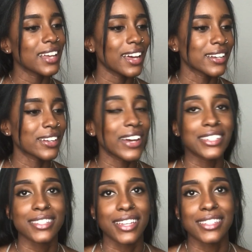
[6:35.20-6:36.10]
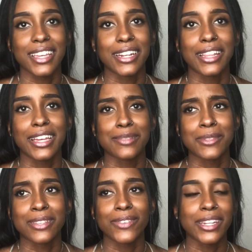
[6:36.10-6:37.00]
I don't know. I just like to analyze
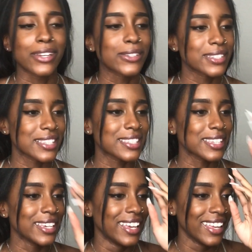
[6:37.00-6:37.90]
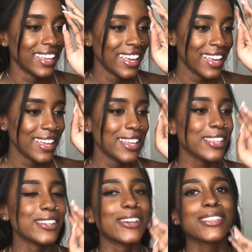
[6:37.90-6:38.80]
music videos and see,
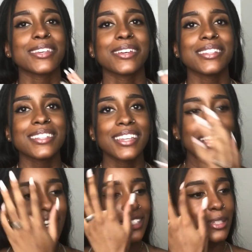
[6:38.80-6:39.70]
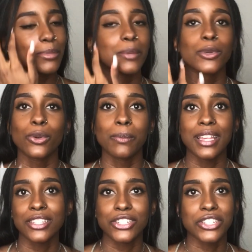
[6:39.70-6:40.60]
you know, the subliminal
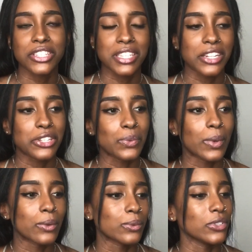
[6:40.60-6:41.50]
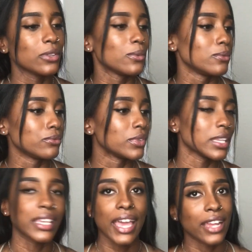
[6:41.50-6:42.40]
messages that you won't
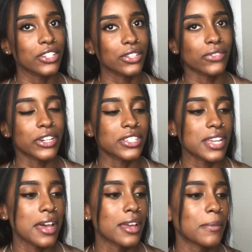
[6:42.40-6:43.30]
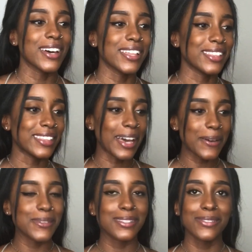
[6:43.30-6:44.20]
really catch the first time.
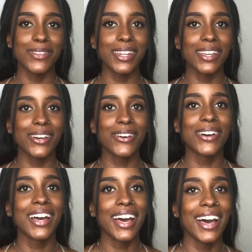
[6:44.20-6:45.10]
That was the video.